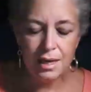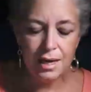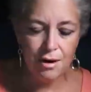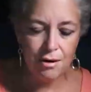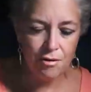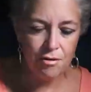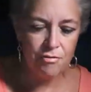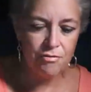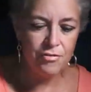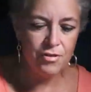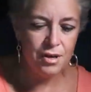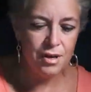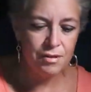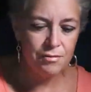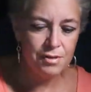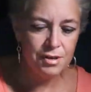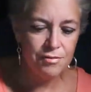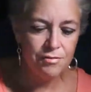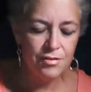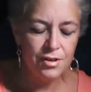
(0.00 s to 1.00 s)

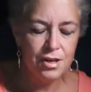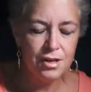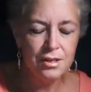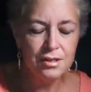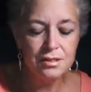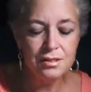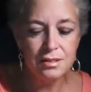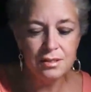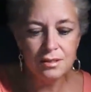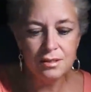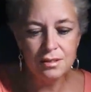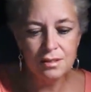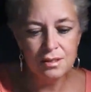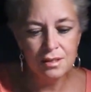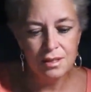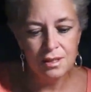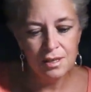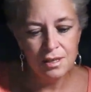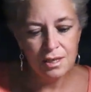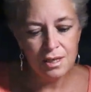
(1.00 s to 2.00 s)
Hierophant reversed.
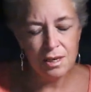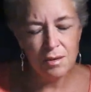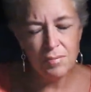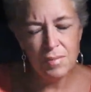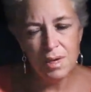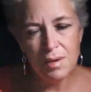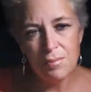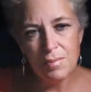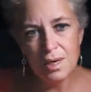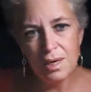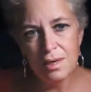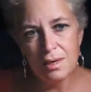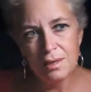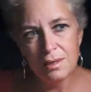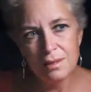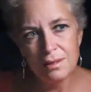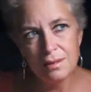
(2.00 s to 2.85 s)
Commitment.